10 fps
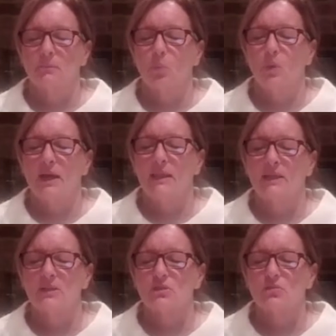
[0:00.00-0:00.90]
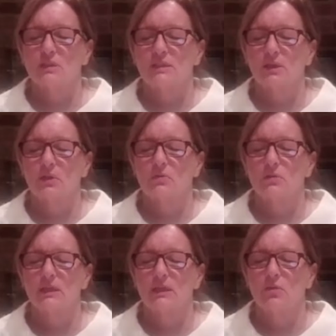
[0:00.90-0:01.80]
where that stress
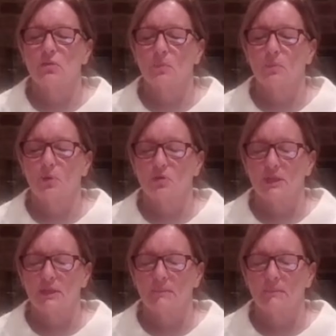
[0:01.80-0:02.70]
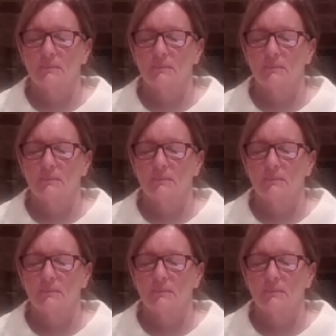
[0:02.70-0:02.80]
goes in your body.